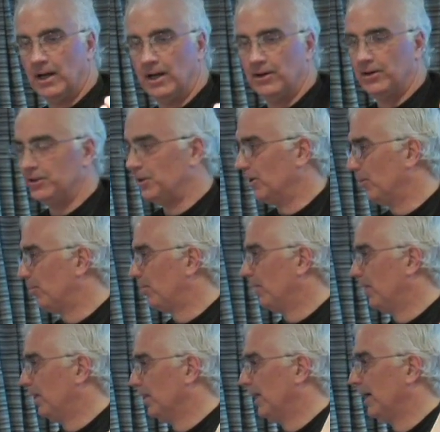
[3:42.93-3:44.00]
100-year
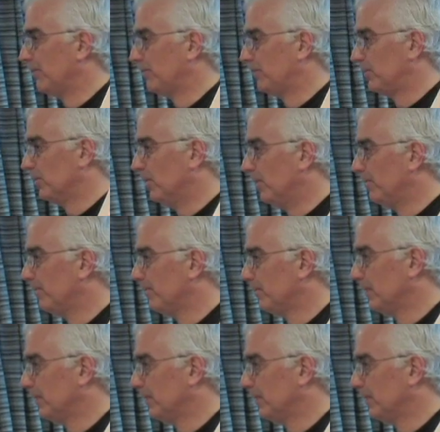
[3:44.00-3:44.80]
life to them.